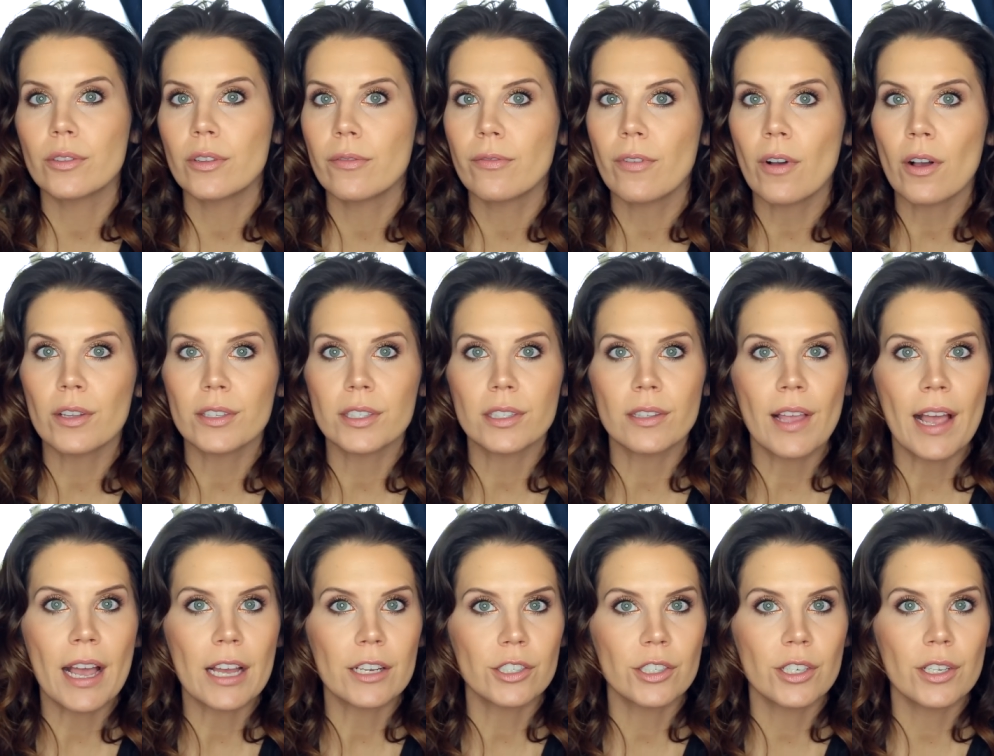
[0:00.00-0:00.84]
do the false
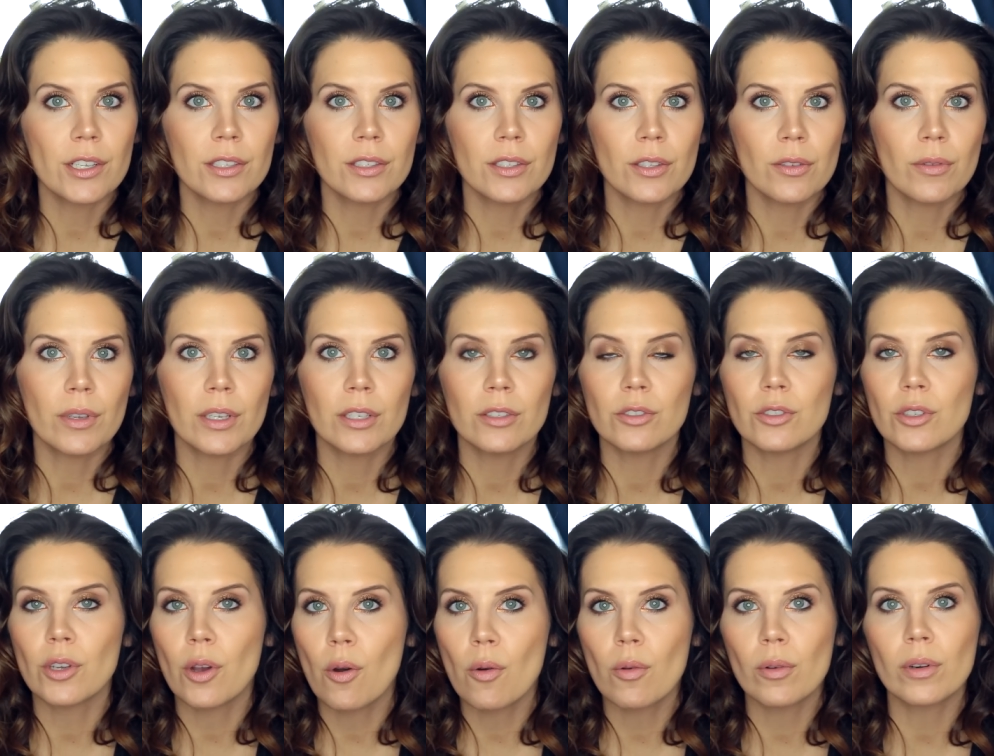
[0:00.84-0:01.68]
lashes, you
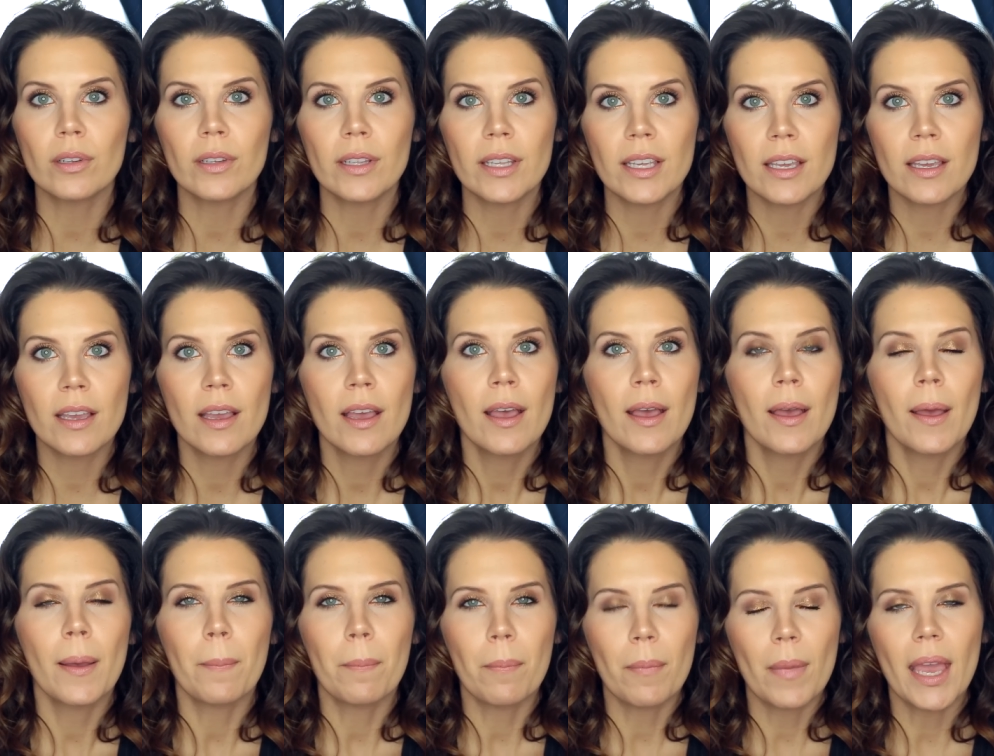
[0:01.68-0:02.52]
can totally
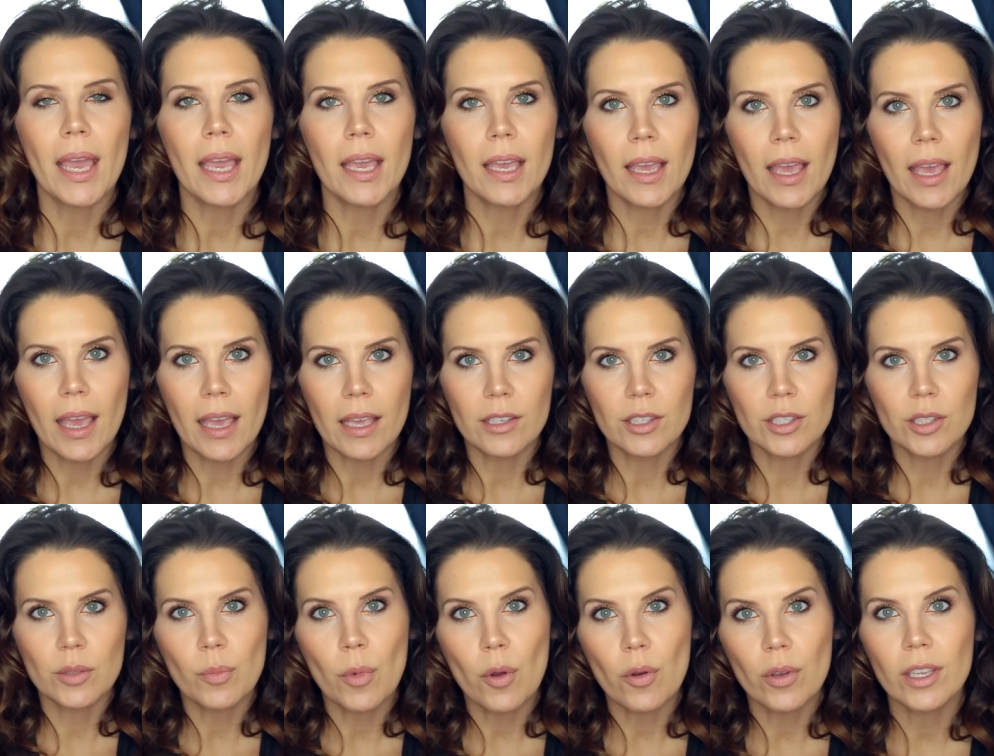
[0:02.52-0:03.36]
make a
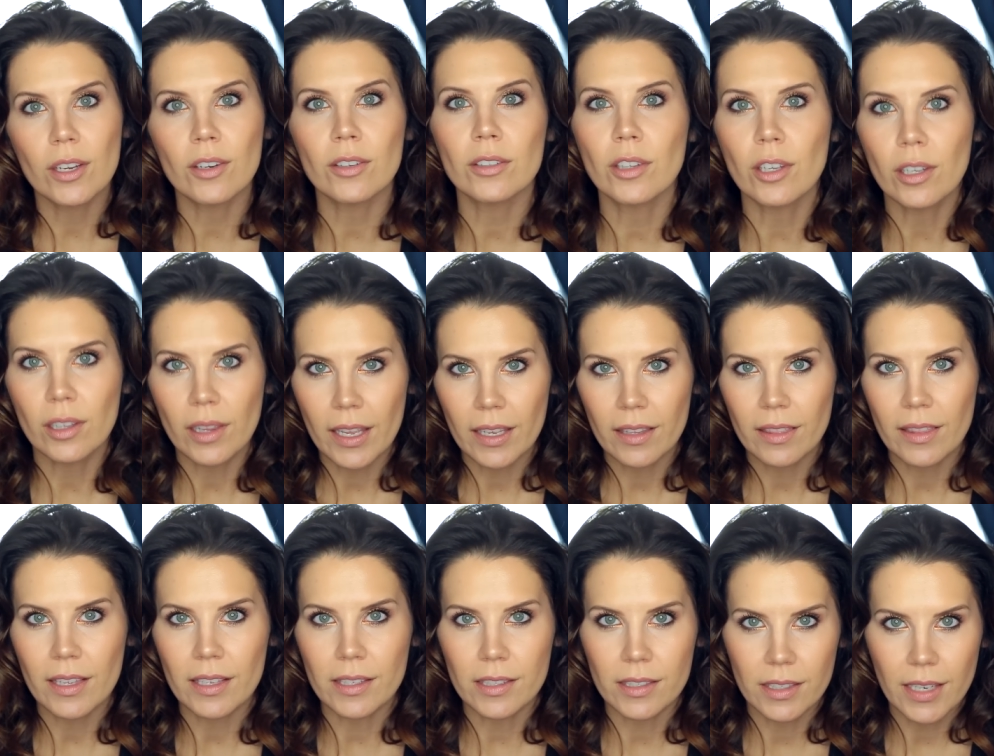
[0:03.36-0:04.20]
smokier look
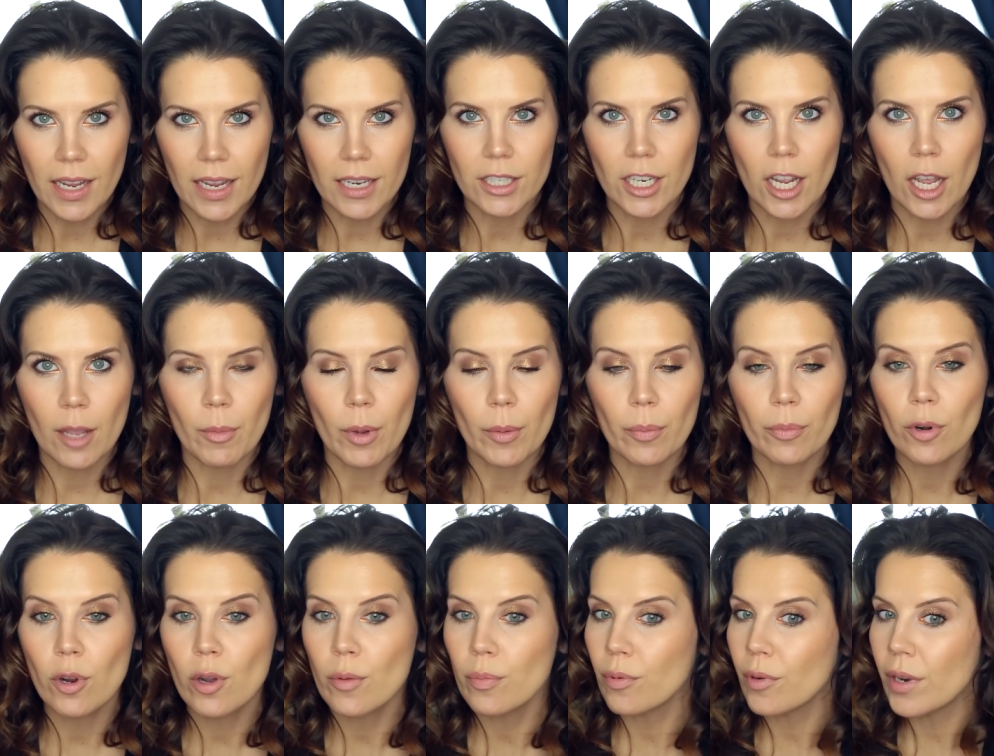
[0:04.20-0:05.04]
like this daytime
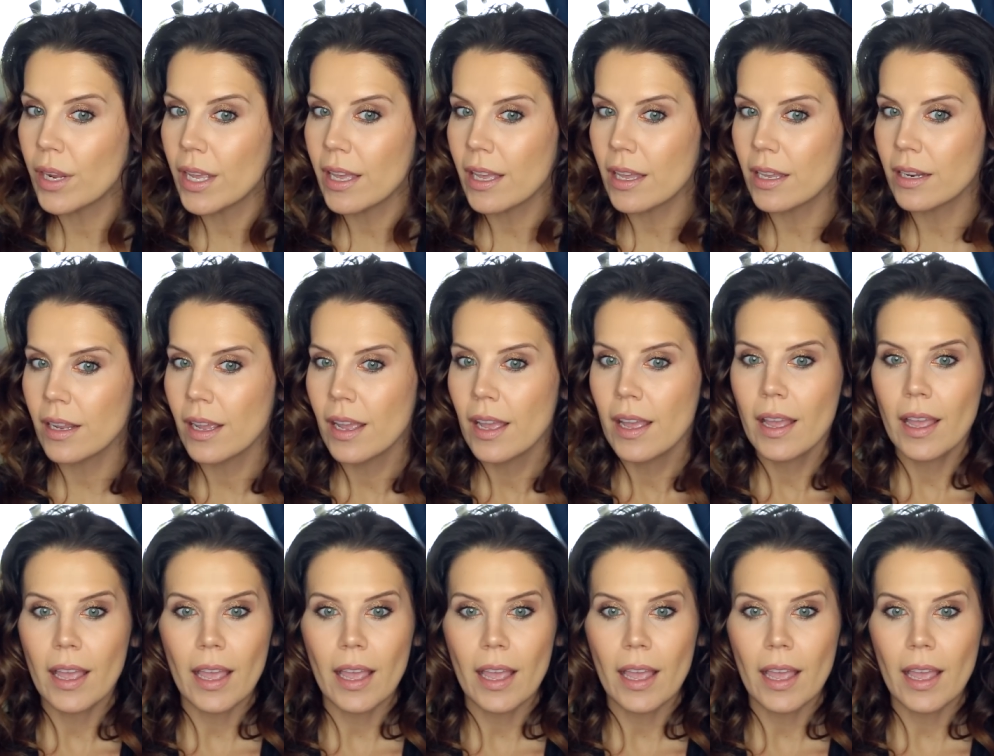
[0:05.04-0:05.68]
appropriate